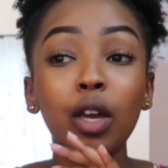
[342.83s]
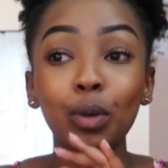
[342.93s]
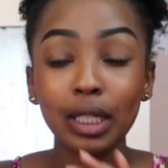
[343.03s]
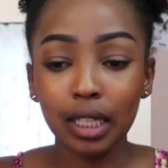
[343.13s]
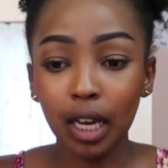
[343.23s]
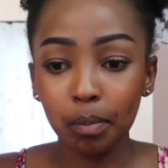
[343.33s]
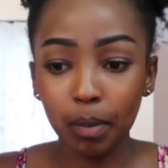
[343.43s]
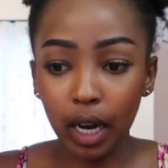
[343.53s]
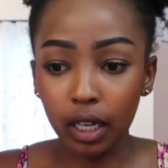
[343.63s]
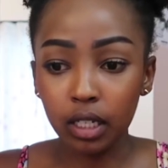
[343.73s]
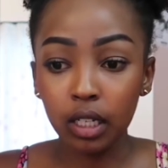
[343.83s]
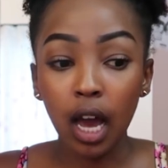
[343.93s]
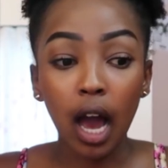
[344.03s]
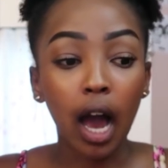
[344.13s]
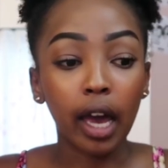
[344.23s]
It was that bad.
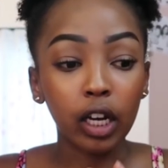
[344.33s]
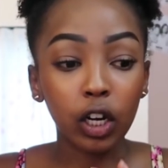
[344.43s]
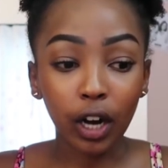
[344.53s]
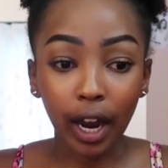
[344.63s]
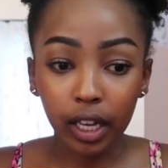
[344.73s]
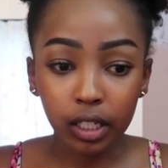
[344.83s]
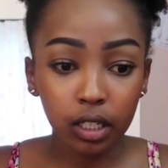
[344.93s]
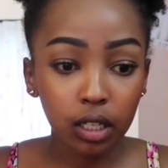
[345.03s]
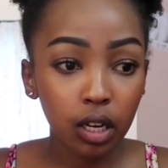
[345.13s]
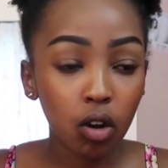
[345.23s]
I cried